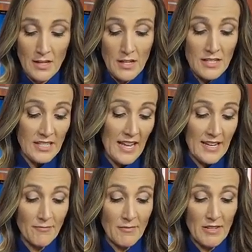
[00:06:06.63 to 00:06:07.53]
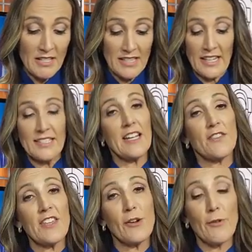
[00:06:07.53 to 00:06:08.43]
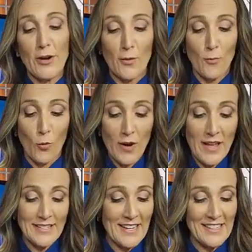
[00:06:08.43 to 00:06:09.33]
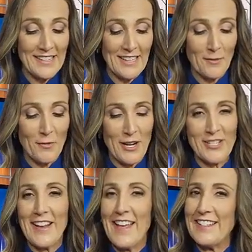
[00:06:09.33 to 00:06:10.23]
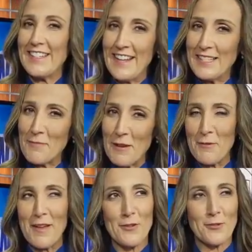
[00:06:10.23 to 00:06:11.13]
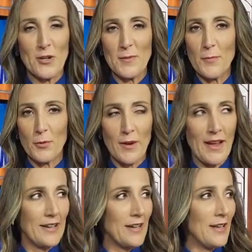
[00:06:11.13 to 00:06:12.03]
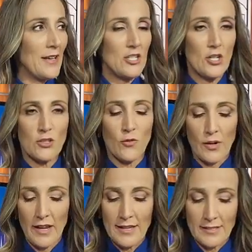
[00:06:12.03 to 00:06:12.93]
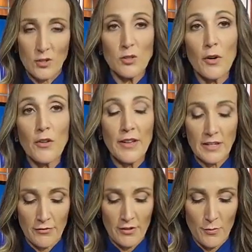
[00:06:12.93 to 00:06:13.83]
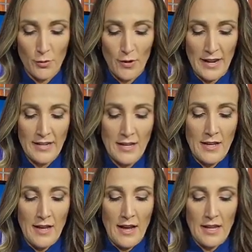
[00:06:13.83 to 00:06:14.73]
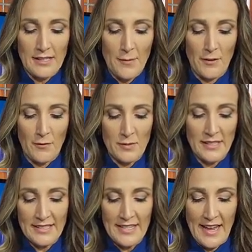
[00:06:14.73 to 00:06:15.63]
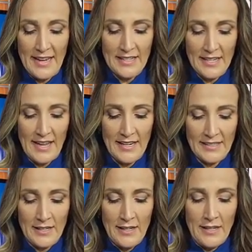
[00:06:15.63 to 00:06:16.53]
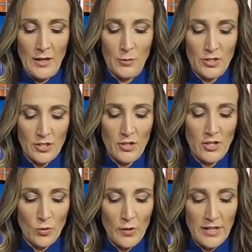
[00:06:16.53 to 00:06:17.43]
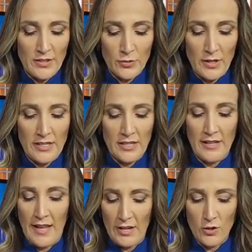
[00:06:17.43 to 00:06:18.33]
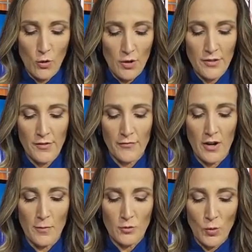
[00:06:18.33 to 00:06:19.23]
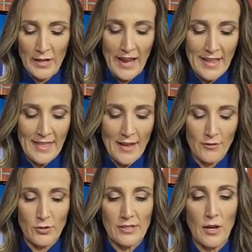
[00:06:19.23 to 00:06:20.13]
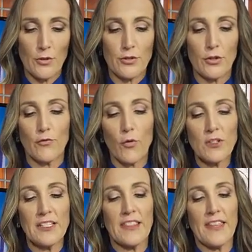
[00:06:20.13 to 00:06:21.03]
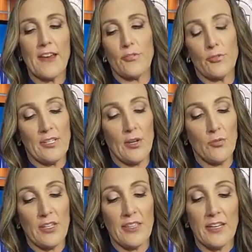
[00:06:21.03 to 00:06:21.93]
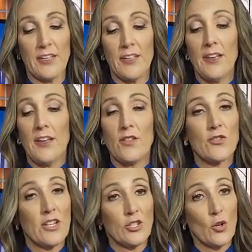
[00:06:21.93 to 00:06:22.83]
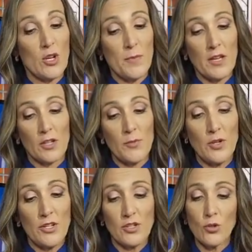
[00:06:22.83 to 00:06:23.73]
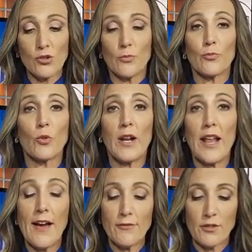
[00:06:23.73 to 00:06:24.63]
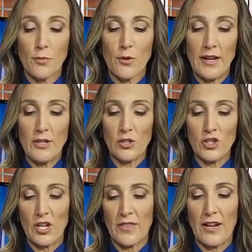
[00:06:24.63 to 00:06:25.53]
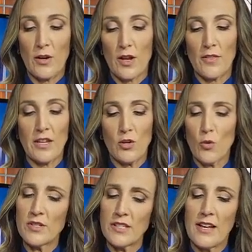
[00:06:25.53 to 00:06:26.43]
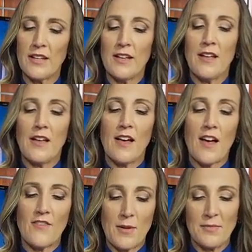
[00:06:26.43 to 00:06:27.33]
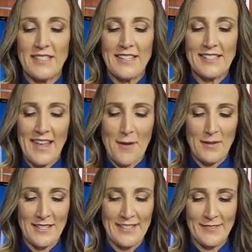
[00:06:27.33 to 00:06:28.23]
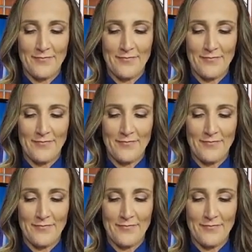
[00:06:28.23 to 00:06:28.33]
Today is the second day of the Greater Moorhead Days celebration, and tonight's a big one. There's going to be a parade. Jared's forecast sounds perfect for the parade. It's happening from 6 to 8 tonight. It will start on 20th Street, head north from 28th Avenue South to 14th Avenue South, and then there's actually going to be a community social right after the parade. You can check that out on the north side of M-State's campus.